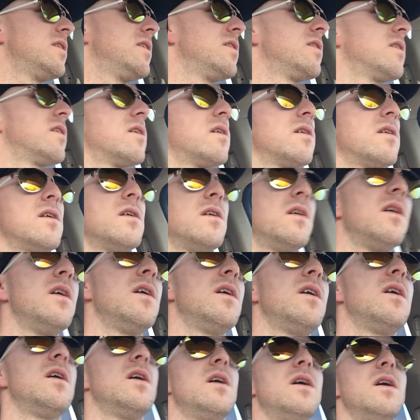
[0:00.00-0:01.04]
in their
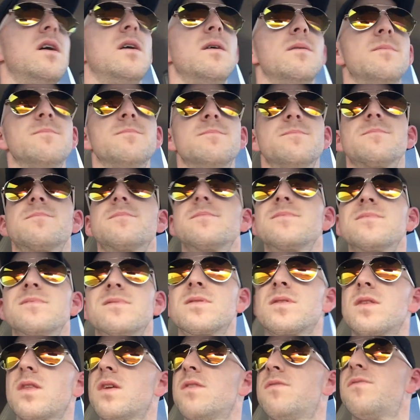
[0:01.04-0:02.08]
um,
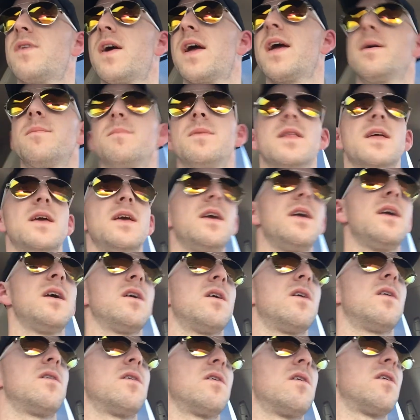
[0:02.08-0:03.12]
family
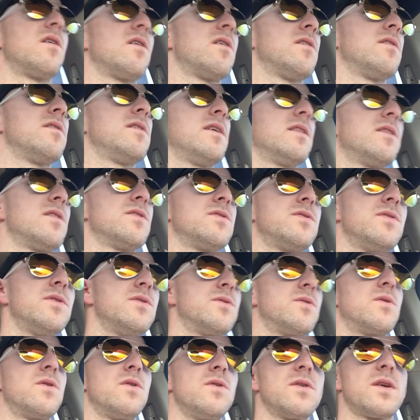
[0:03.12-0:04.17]
or that their
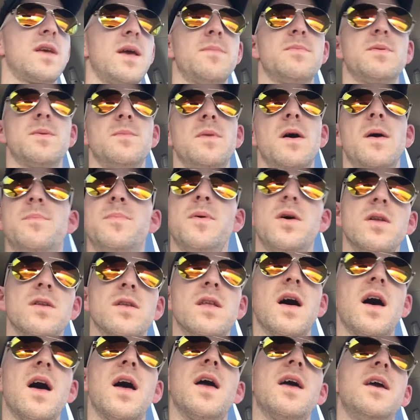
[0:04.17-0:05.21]
two-year-old kept them up all
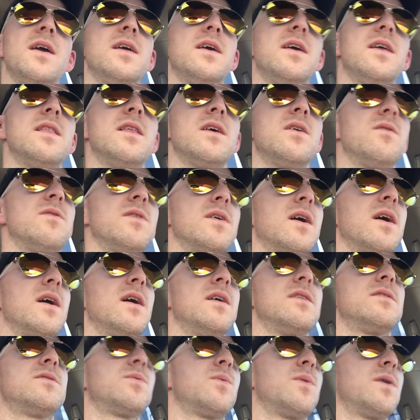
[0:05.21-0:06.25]
night and they only
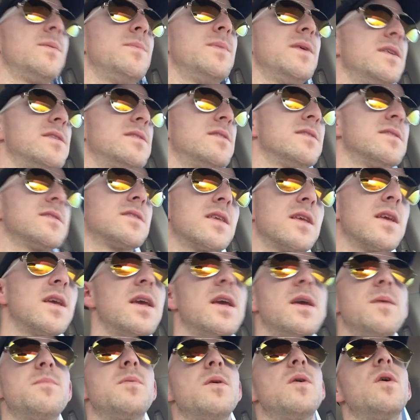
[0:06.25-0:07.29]
got 20 minutes of
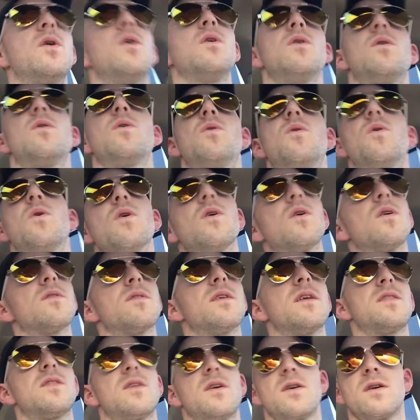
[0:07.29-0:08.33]
sleep or
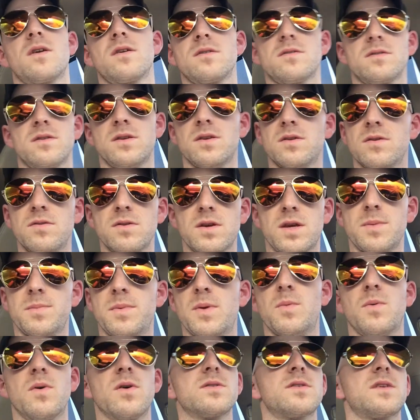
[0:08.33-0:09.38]
that they're you know it could
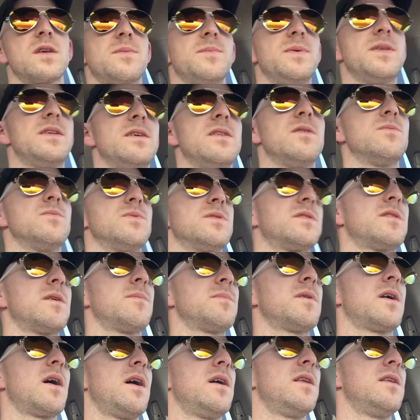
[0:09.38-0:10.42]
be worse they could be dealing with
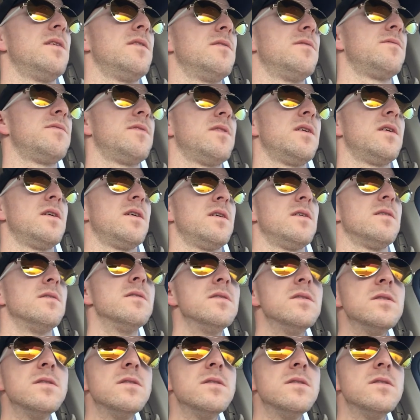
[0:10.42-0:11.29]
some kind of uh,